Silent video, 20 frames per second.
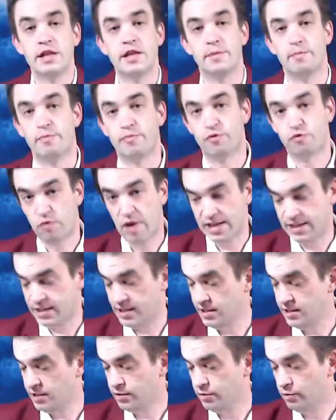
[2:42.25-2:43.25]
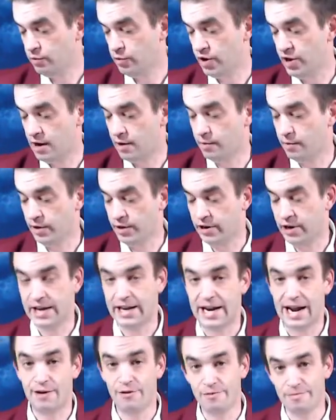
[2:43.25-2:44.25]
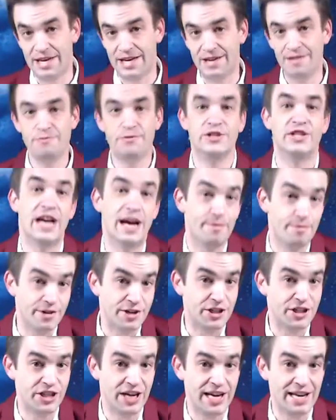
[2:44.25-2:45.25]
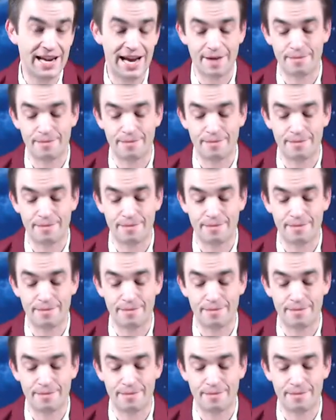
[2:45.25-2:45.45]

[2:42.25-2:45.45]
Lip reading: the present, where you are while you're hanging out with me, which I appreciate.